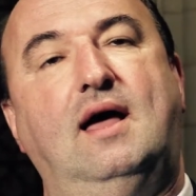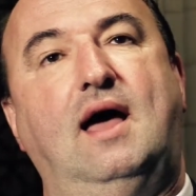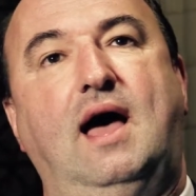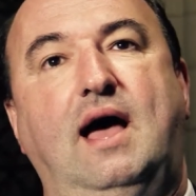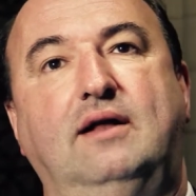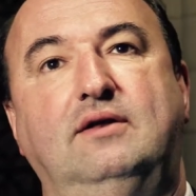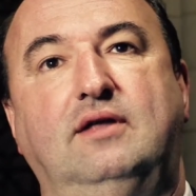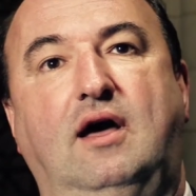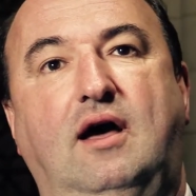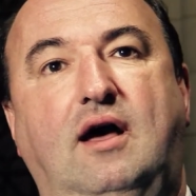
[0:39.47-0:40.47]
And
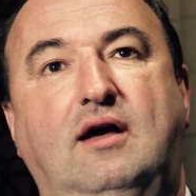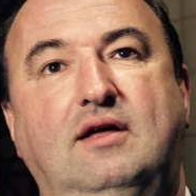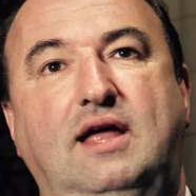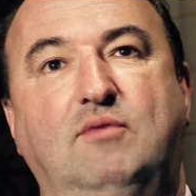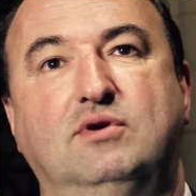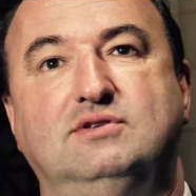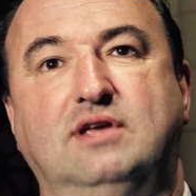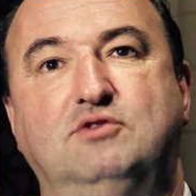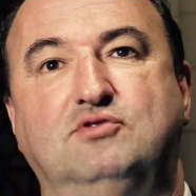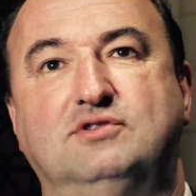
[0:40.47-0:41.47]
it was
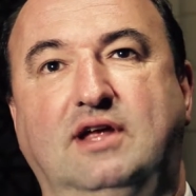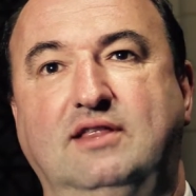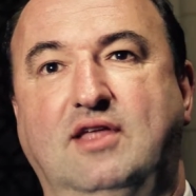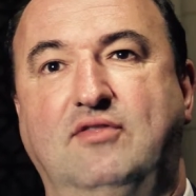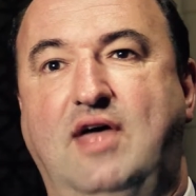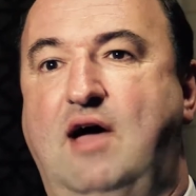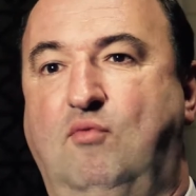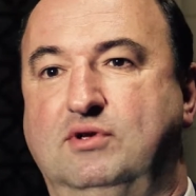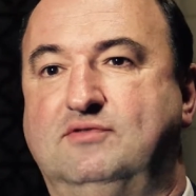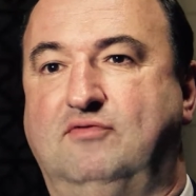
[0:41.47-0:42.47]
interesting that
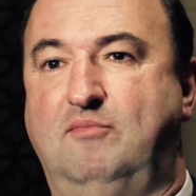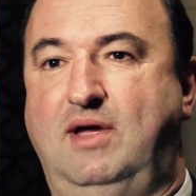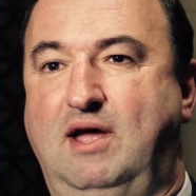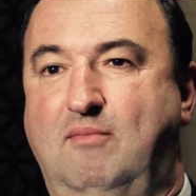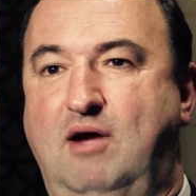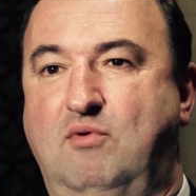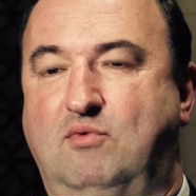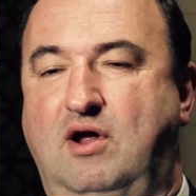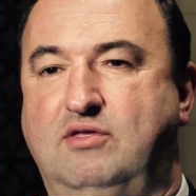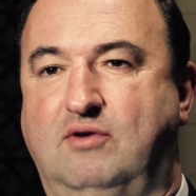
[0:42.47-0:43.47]
was for me a moment
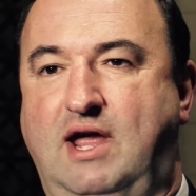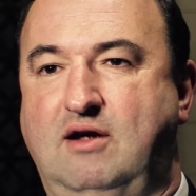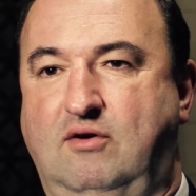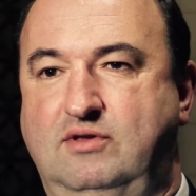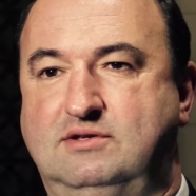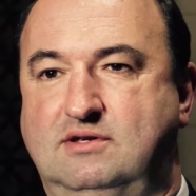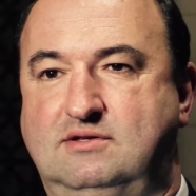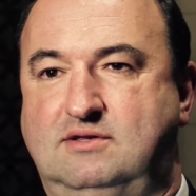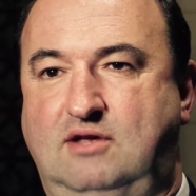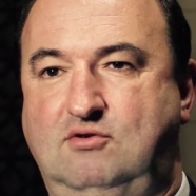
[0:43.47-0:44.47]
where I thought, hang on,
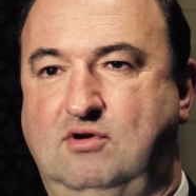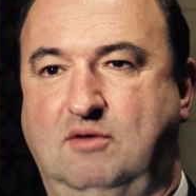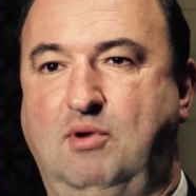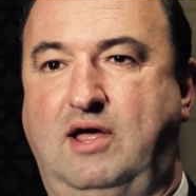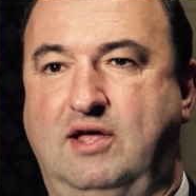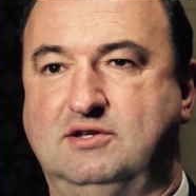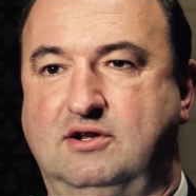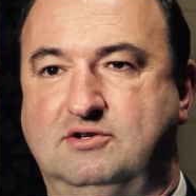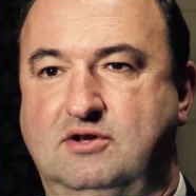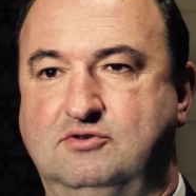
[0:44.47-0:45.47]
that you could apply that to
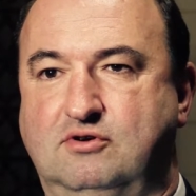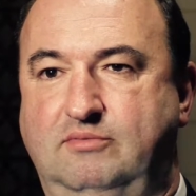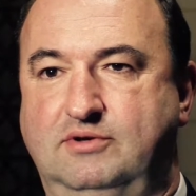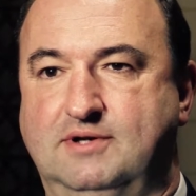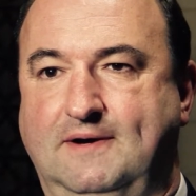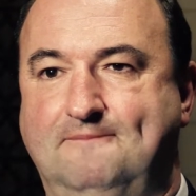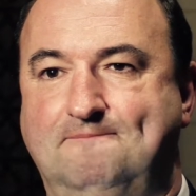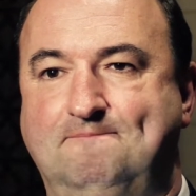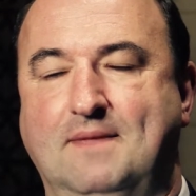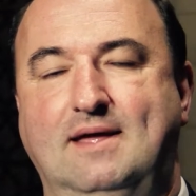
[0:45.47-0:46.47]
liturgical music.
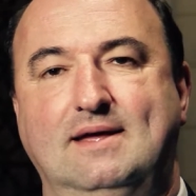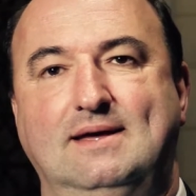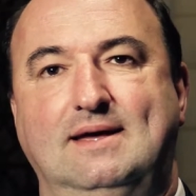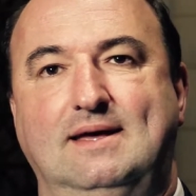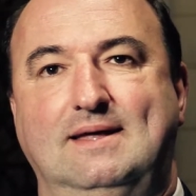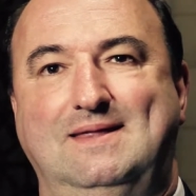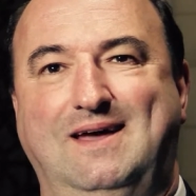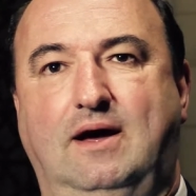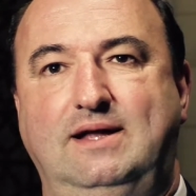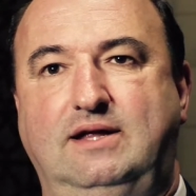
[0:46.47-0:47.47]
The
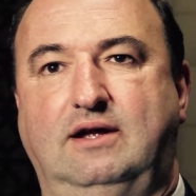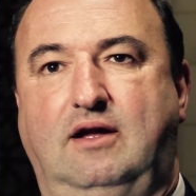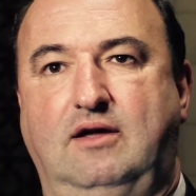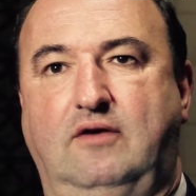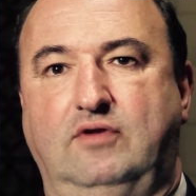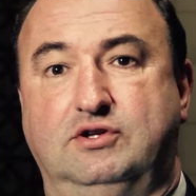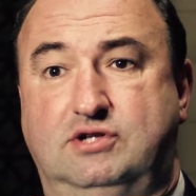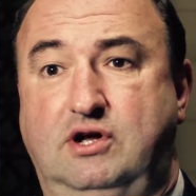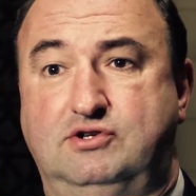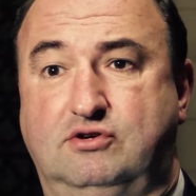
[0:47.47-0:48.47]
idea of
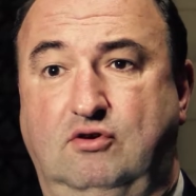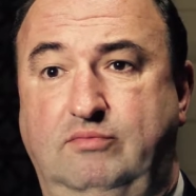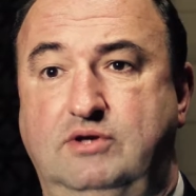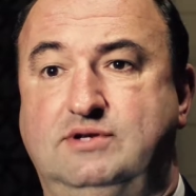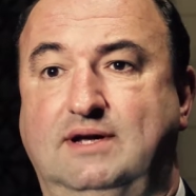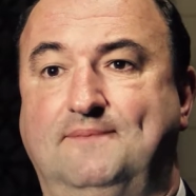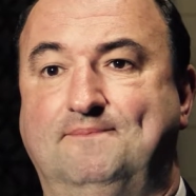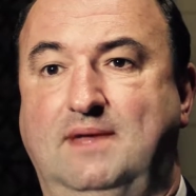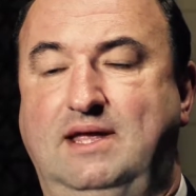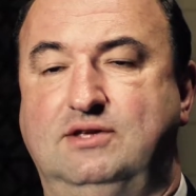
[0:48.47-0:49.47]
liturgical music
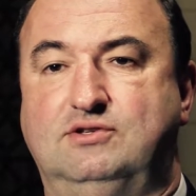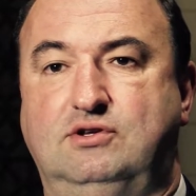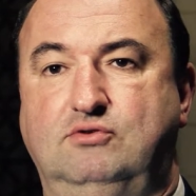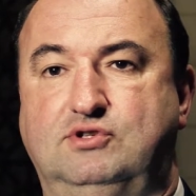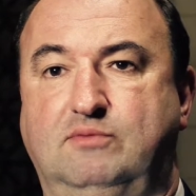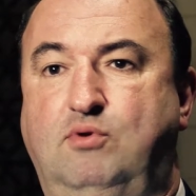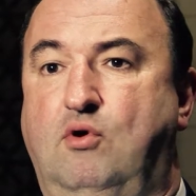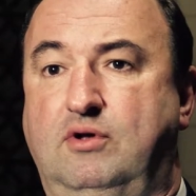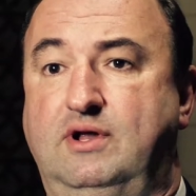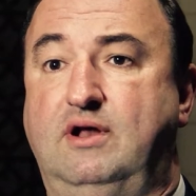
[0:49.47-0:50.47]
is to
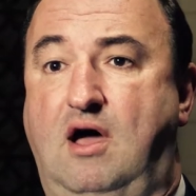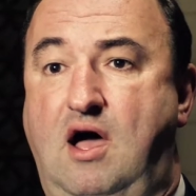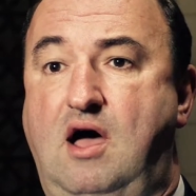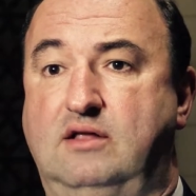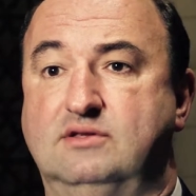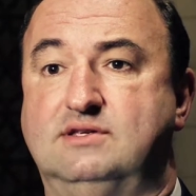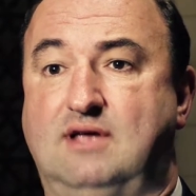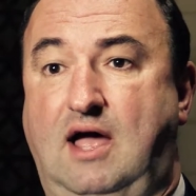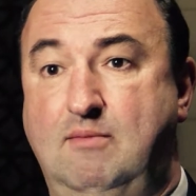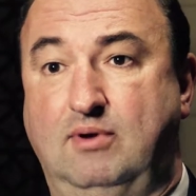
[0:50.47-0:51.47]
support and enhance,
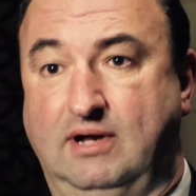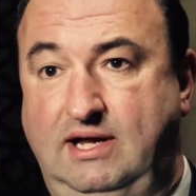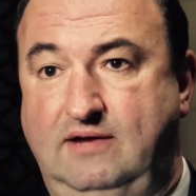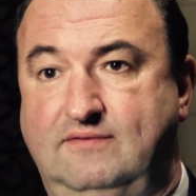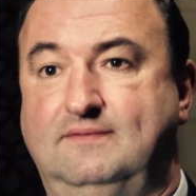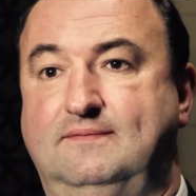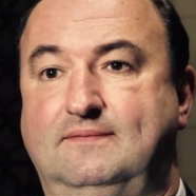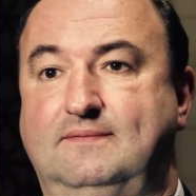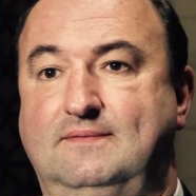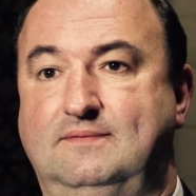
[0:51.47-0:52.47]
I believe,
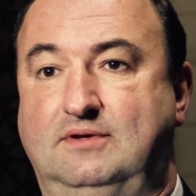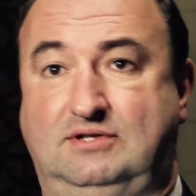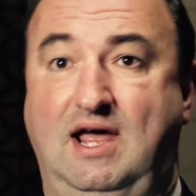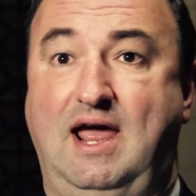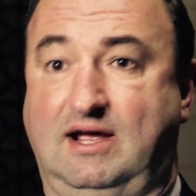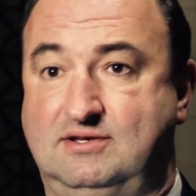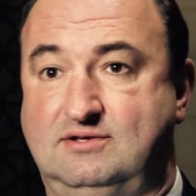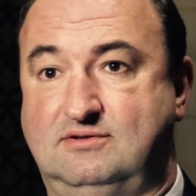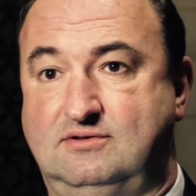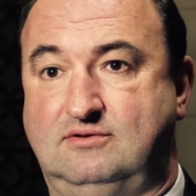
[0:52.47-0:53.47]
the
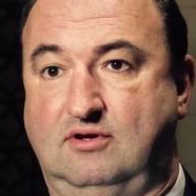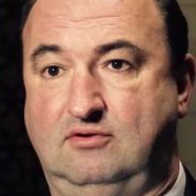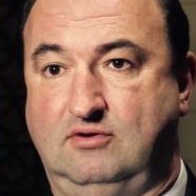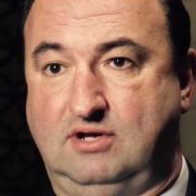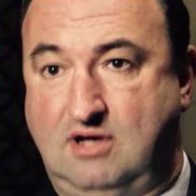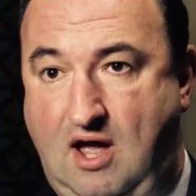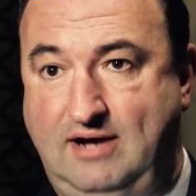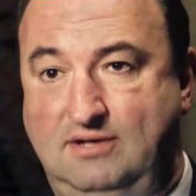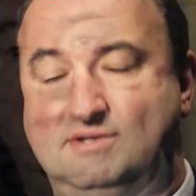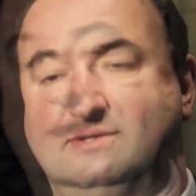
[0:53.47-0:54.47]
texts that
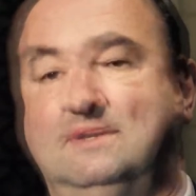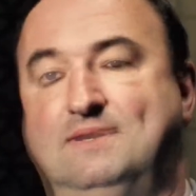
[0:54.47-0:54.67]
guide us.